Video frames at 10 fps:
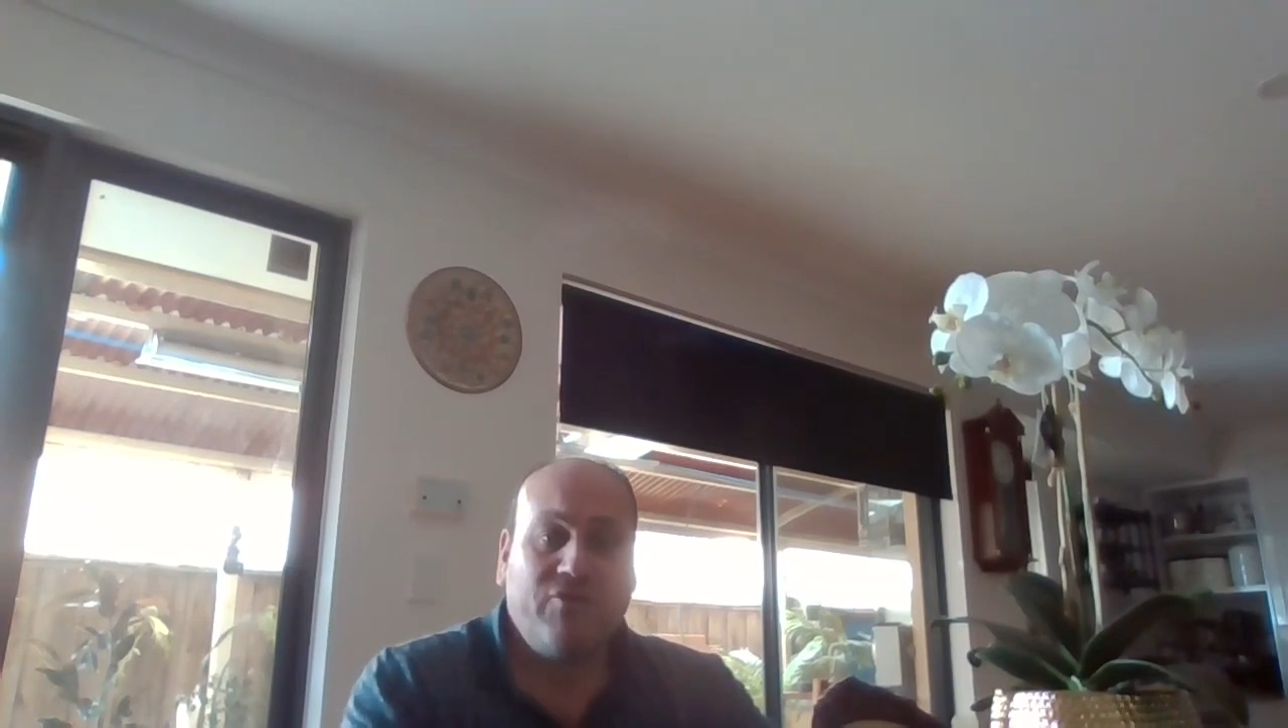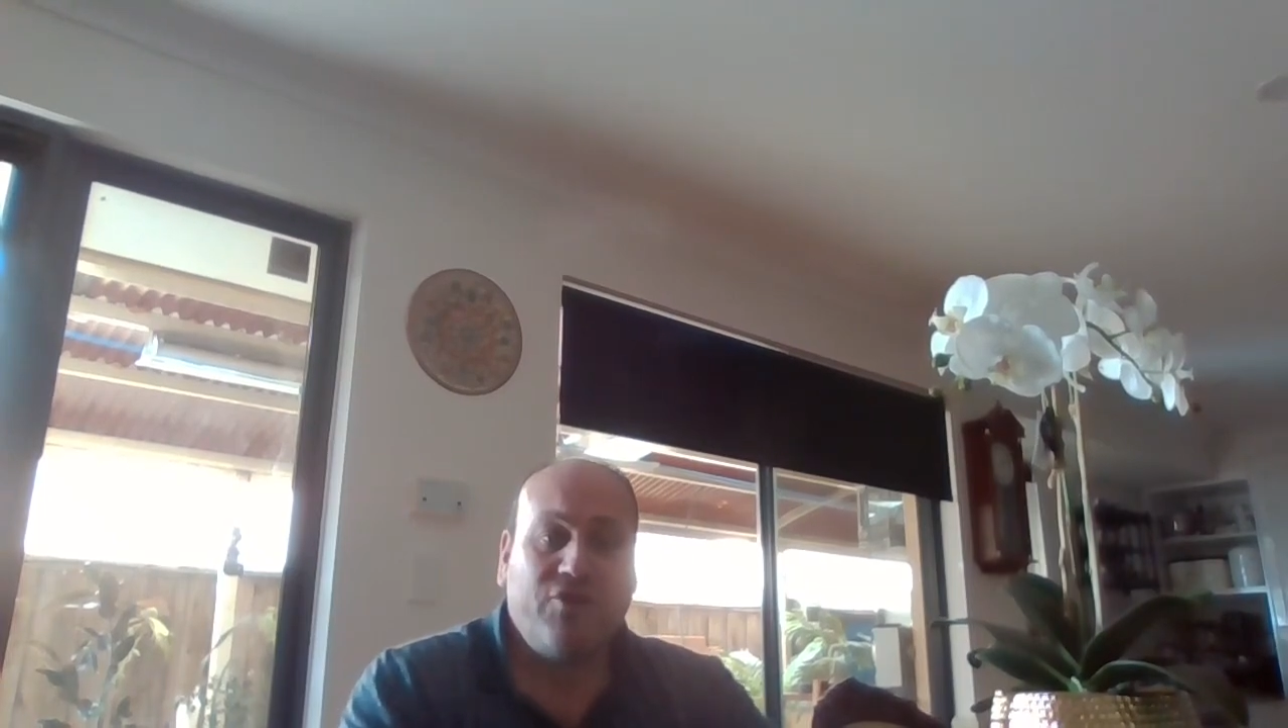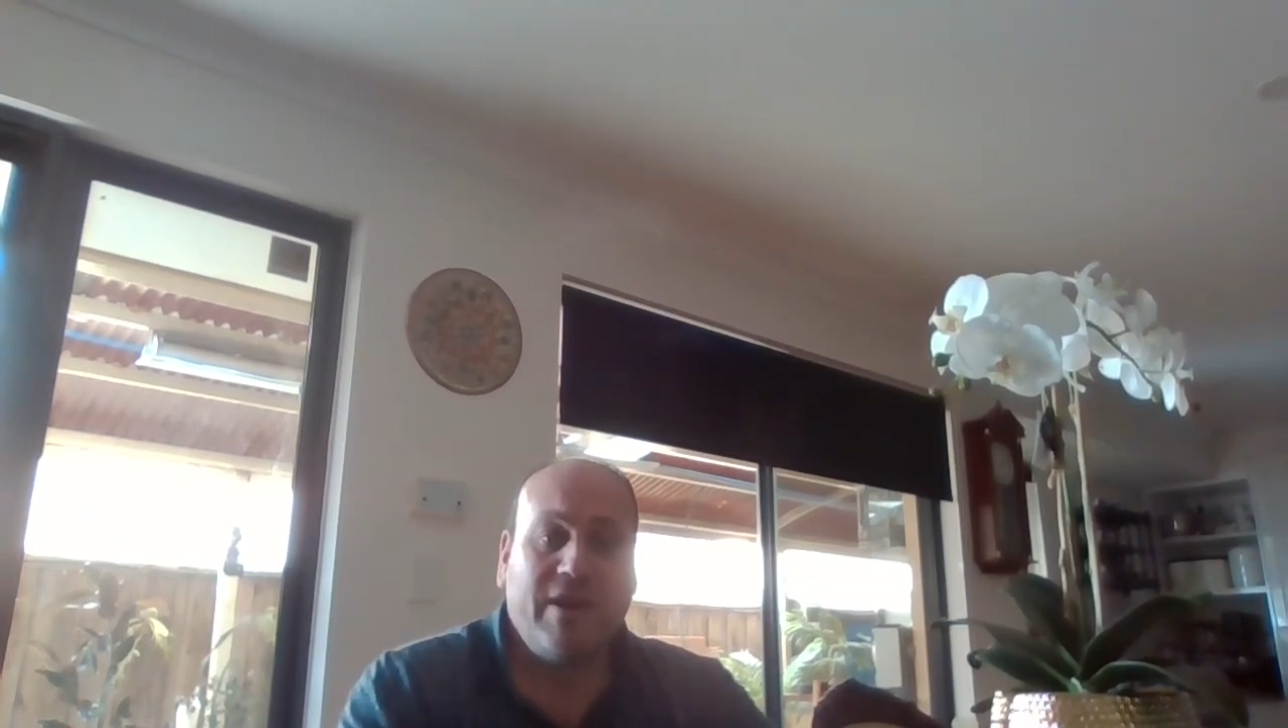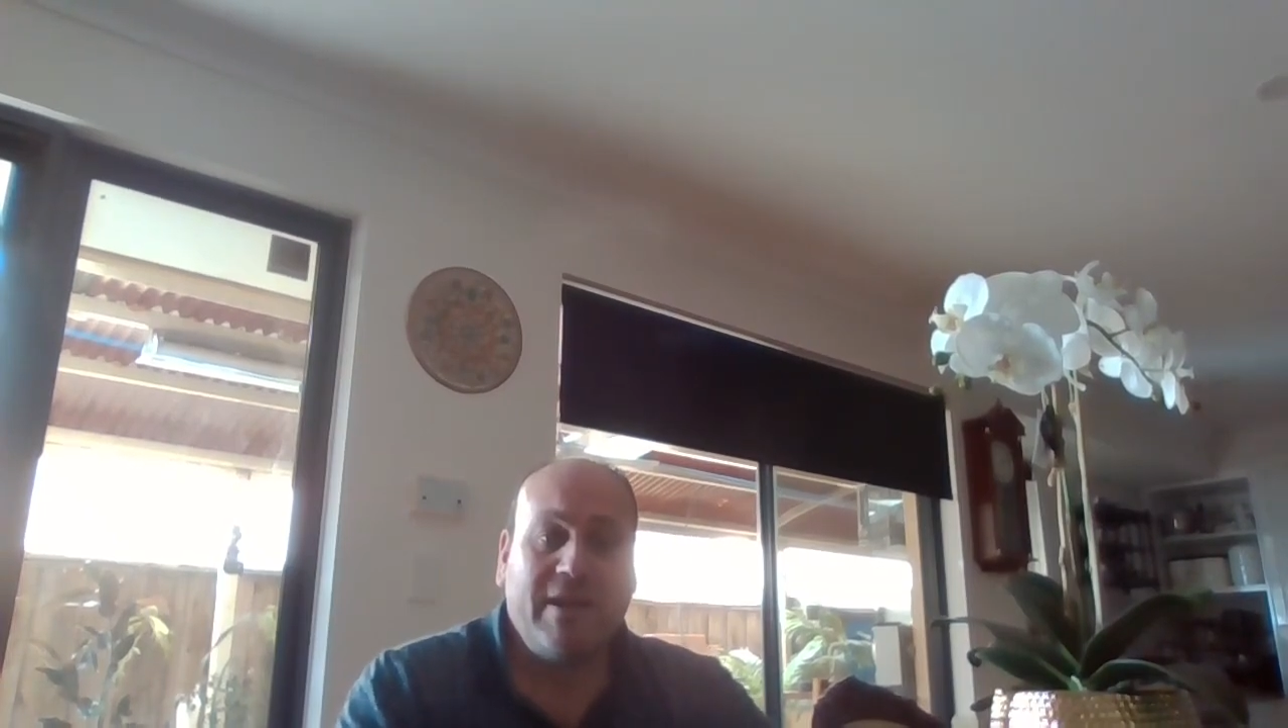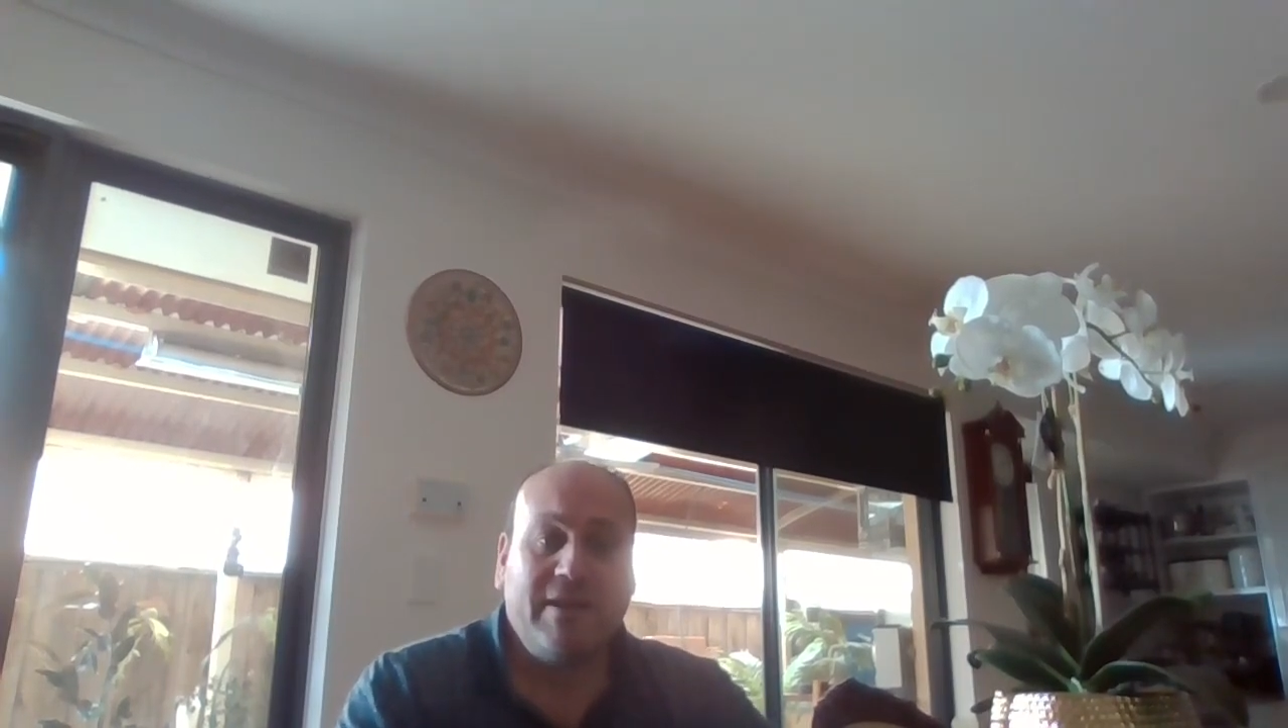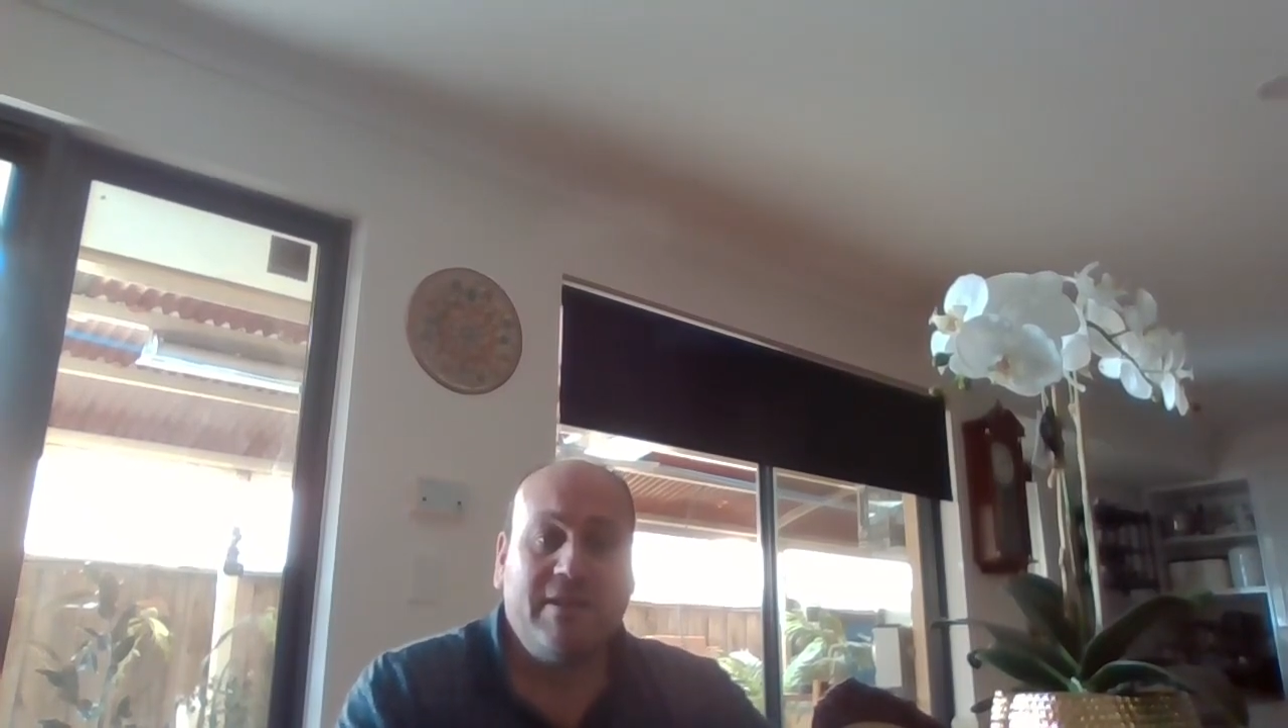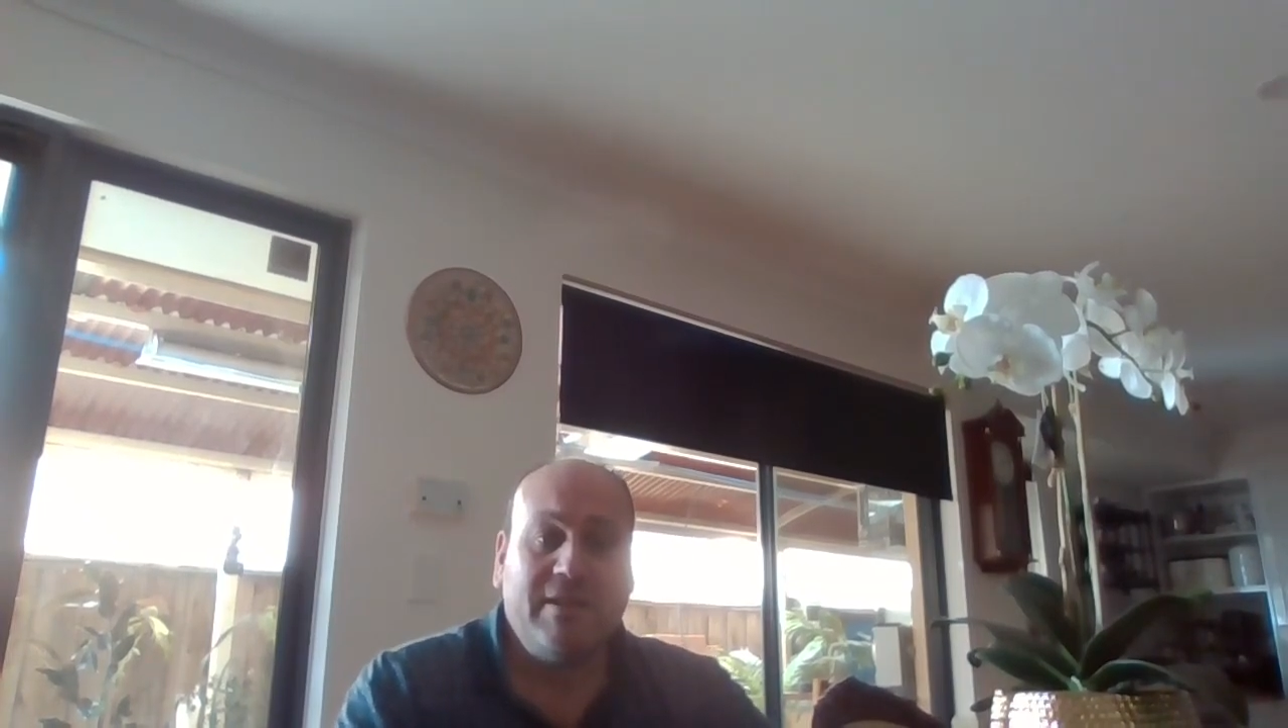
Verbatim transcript: trained